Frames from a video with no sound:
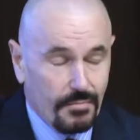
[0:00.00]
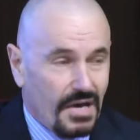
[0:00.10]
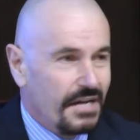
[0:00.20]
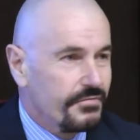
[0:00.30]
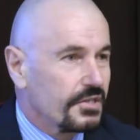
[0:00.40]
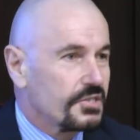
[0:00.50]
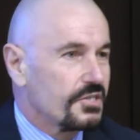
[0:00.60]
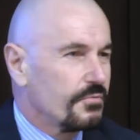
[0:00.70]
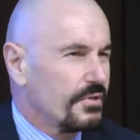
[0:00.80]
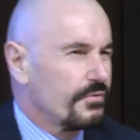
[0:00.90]

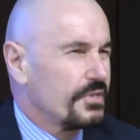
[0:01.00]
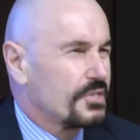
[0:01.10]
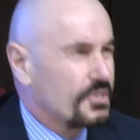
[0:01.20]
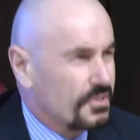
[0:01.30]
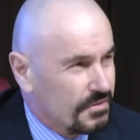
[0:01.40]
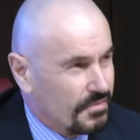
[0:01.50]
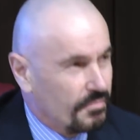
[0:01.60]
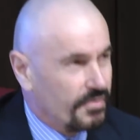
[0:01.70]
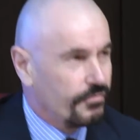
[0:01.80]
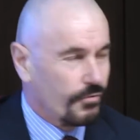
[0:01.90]
Advocacy, whether it's
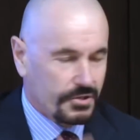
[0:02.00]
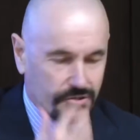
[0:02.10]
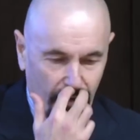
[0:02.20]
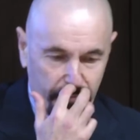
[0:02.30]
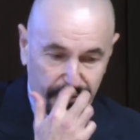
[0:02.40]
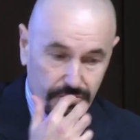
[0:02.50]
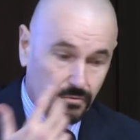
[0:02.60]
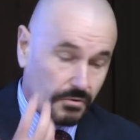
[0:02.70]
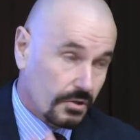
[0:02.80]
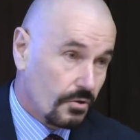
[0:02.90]
before a tribunal
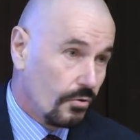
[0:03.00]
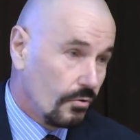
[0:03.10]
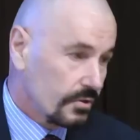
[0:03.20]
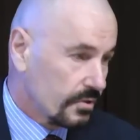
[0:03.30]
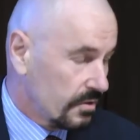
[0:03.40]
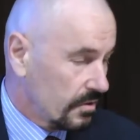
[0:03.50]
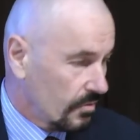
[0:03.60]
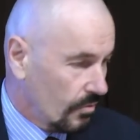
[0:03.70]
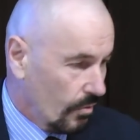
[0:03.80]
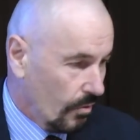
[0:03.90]
or a court,
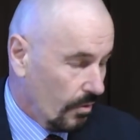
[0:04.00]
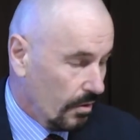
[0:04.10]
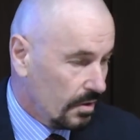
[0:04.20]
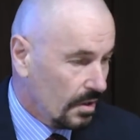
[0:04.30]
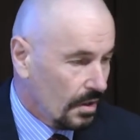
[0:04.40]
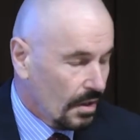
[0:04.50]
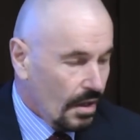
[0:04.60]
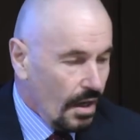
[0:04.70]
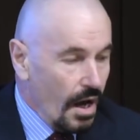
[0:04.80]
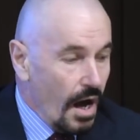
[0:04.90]
or
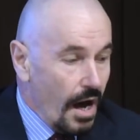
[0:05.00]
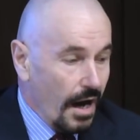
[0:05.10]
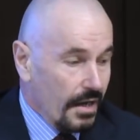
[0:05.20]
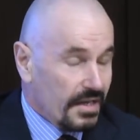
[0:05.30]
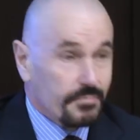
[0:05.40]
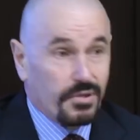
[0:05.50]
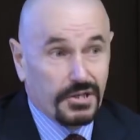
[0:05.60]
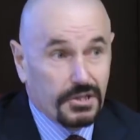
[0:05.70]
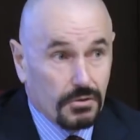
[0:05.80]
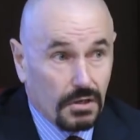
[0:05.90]
in
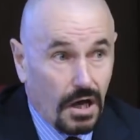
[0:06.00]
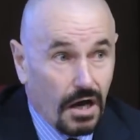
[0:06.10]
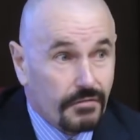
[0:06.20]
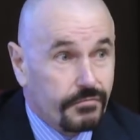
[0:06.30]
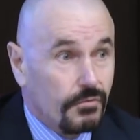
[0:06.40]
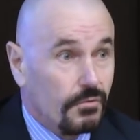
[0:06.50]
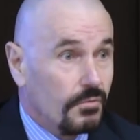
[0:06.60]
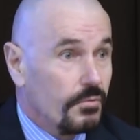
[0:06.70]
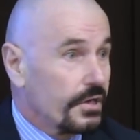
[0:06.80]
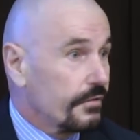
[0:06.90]
political life, or
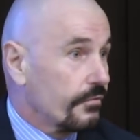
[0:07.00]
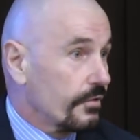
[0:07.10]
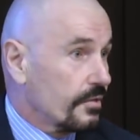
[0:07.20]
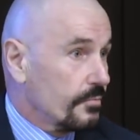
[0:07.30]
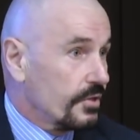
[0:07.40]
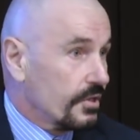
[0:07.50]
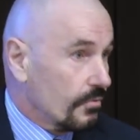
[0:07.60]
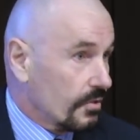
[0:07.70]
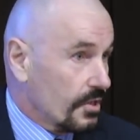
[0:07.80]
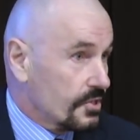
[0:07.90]
working for a community
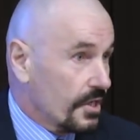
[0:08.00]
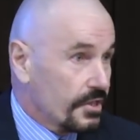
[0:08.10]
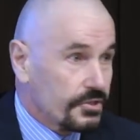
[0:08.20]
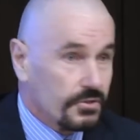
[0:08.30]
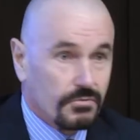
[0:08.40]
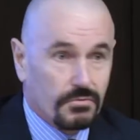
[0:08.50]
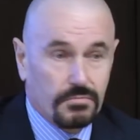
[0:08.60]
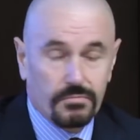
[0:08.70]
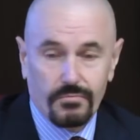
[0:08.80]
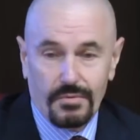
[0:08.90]
organisation, or
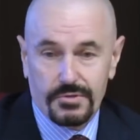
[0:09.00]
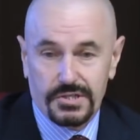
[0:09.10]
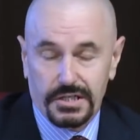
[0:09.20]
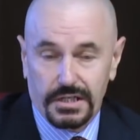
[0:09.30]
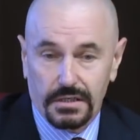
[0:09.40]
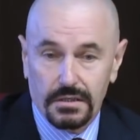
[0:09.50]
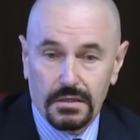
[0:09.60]
representing